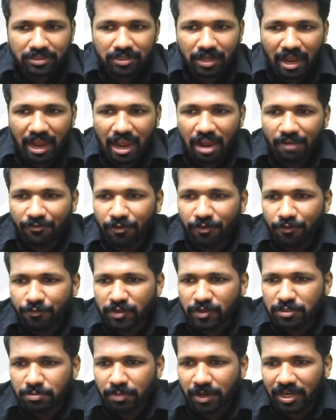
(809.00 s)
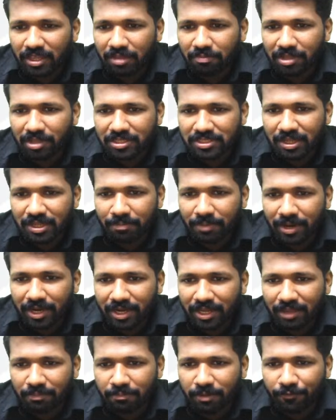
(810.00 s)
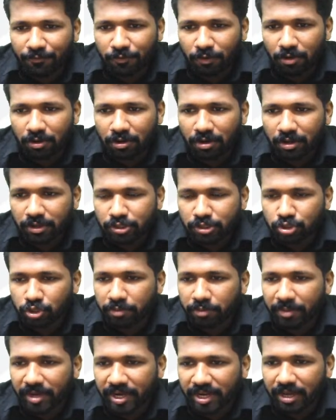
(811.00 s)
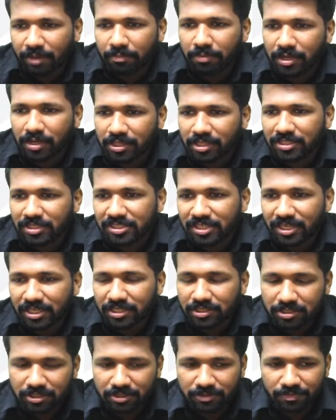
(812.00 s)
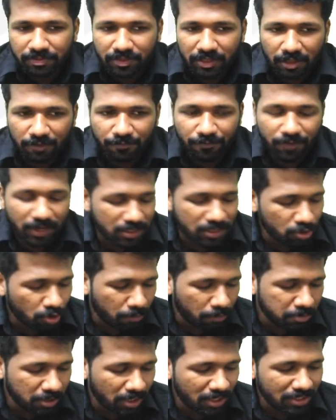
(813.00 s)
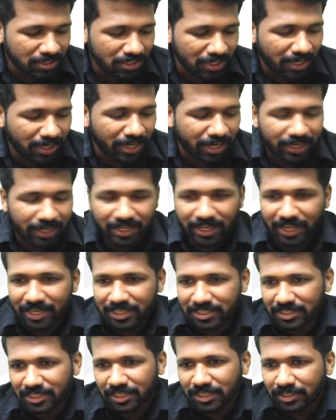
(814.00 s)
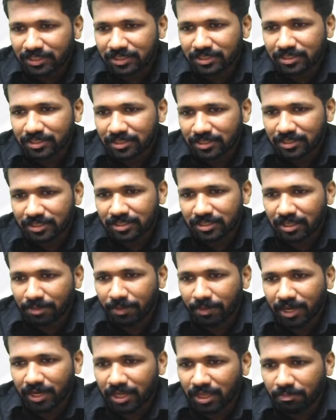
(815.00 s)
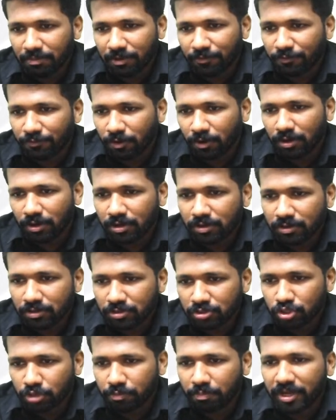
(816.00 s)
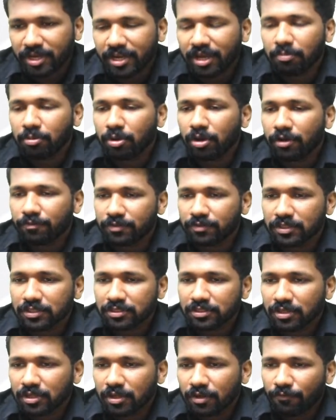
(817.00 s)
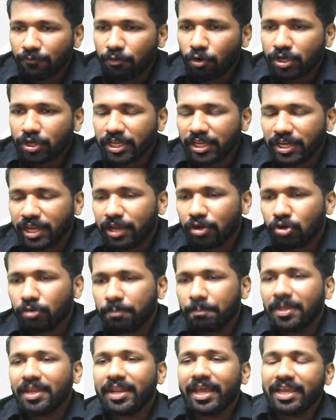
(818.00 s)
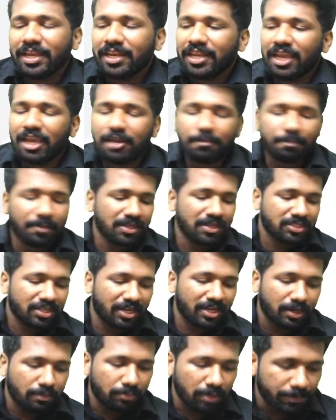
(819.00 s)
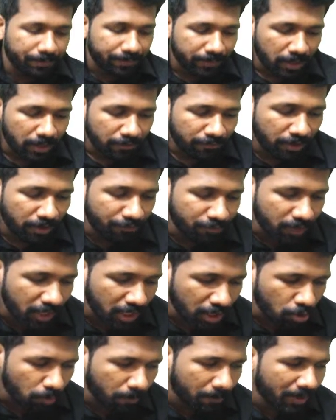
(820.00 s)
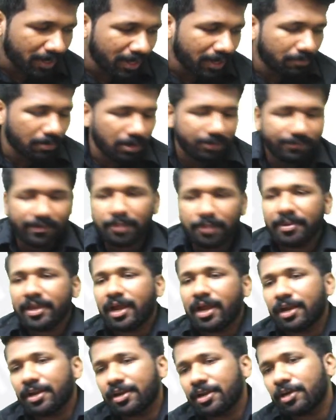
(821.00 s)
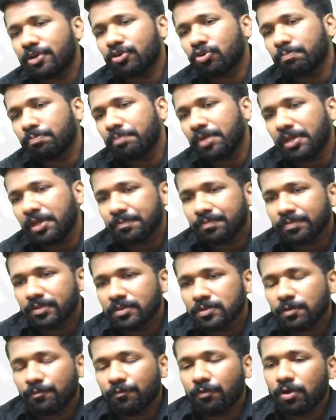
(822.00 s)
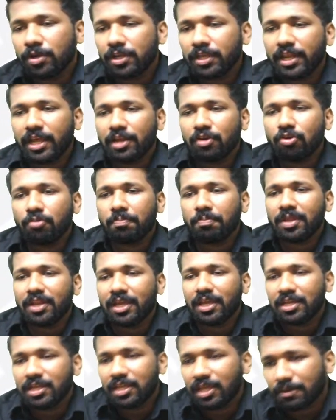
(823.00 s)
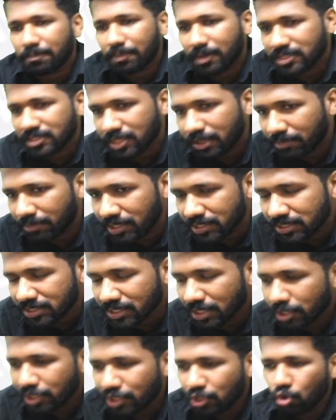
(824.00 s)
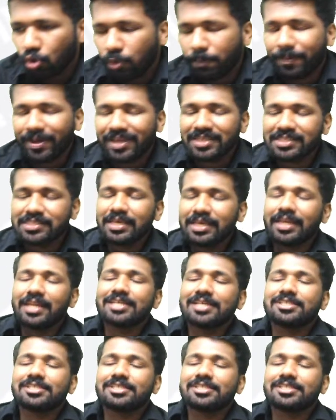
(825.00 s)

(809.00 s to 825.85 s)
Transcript: Half of his money means the money before should be double this. Na? If first option is the correct answer, the money before should be double of this. 49 rupee 98 paise double. 50 rupee double will be 100 rupee. So 49 rupee 98 paise means 2 paise less